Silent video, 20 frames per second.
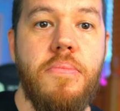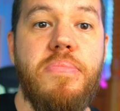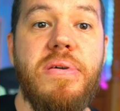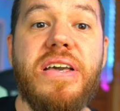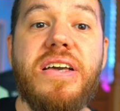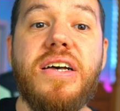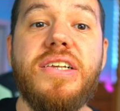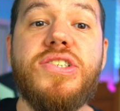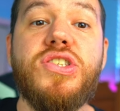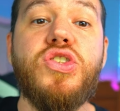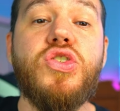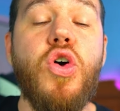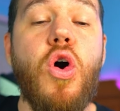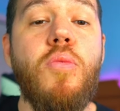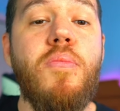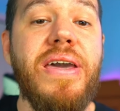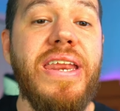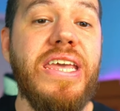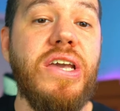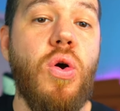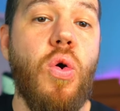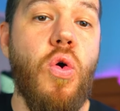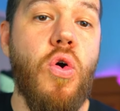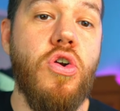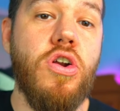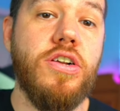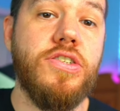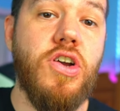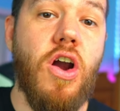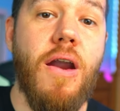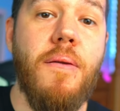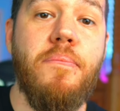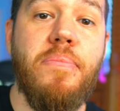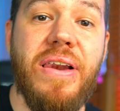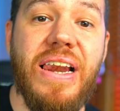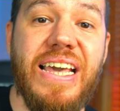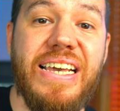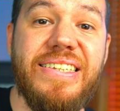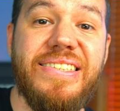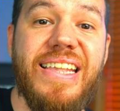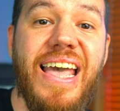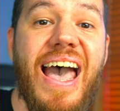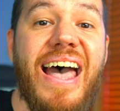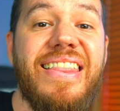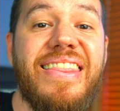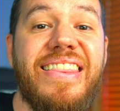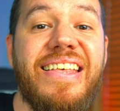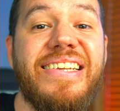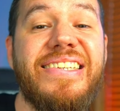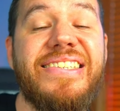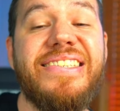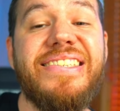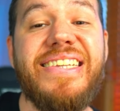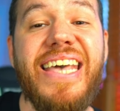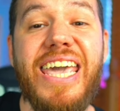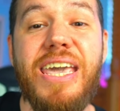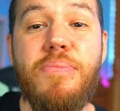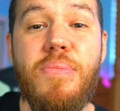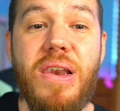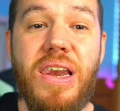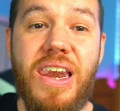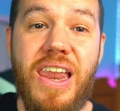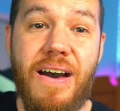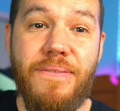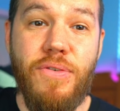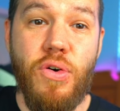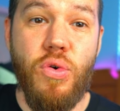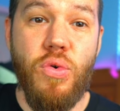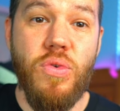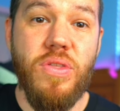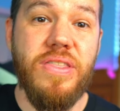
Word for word: Because so many orders are placed at the same level,